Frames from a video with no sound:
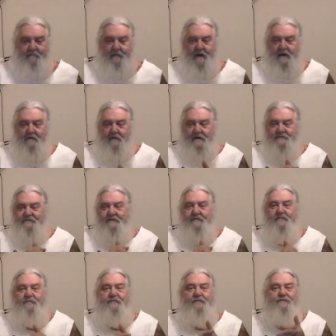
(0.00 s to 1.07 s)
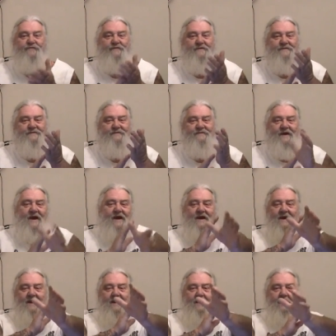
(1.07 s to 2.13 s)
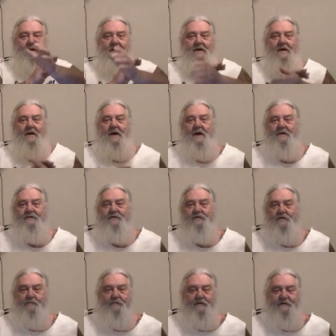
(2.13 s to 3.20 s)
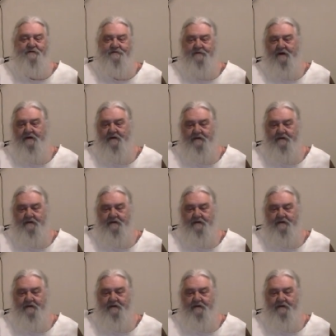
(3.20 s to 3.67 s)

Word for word: by Greg's Beer Reviews. Today, I do appreciate